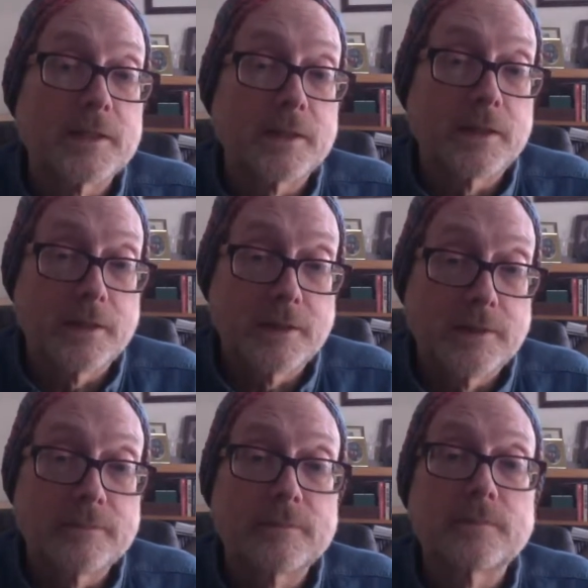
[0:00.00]

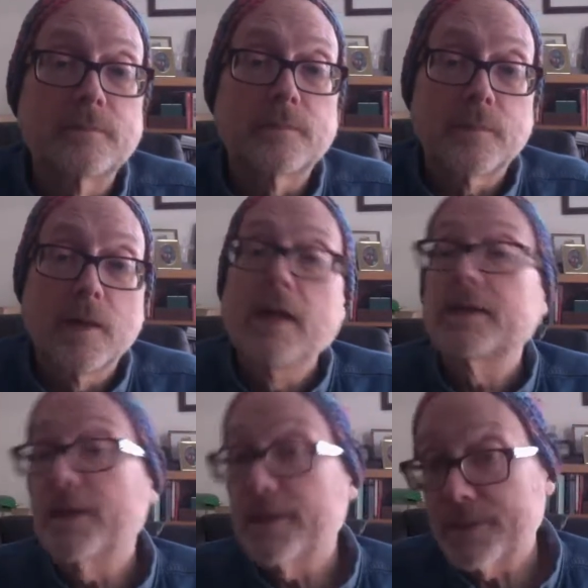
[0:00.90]
Um,
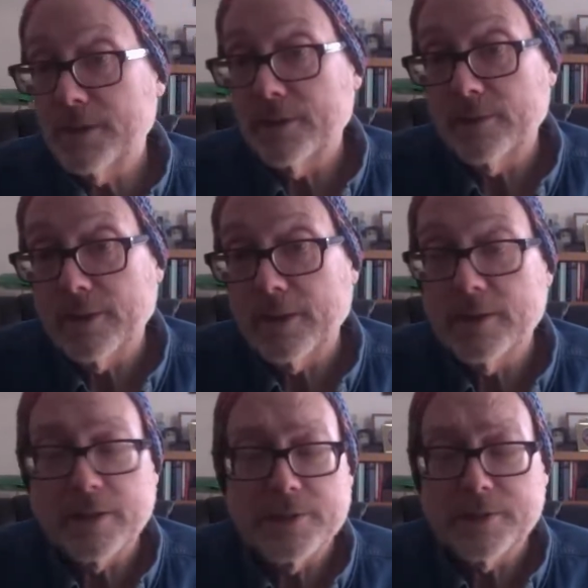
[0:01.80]
yes, Ingrid,
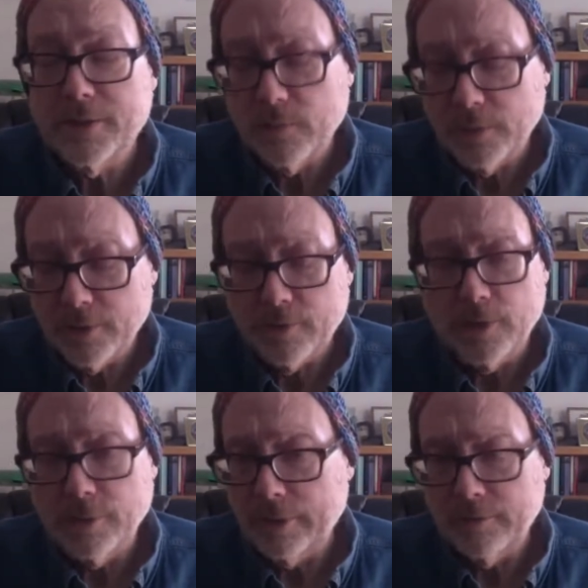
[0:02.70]
I just didn't want to
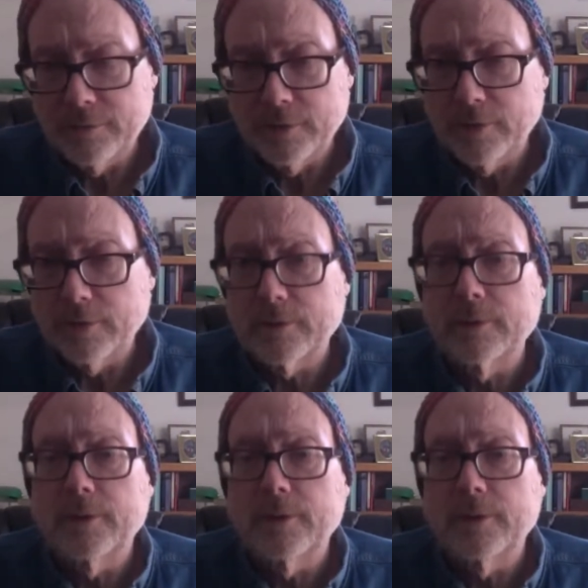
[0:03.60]
throw out a figure.